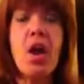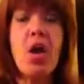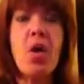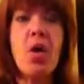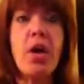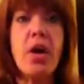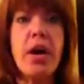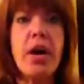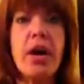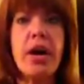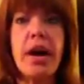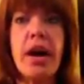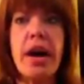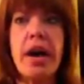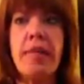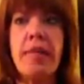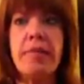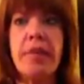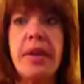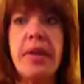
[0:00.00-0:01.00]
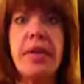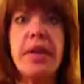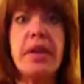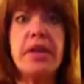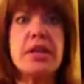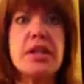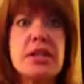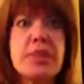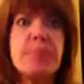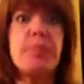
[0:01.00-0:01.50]
or anything
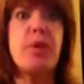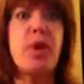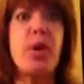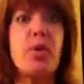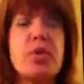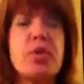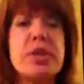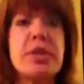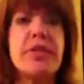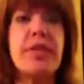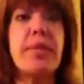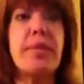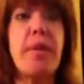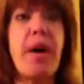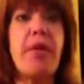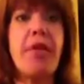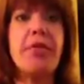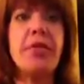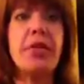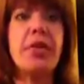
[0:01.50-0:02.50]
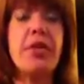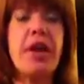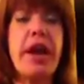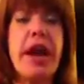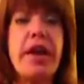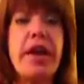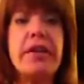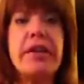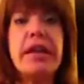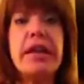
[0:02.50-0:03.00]
explosive up off the
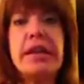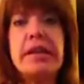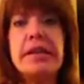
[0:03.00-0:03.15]
ground.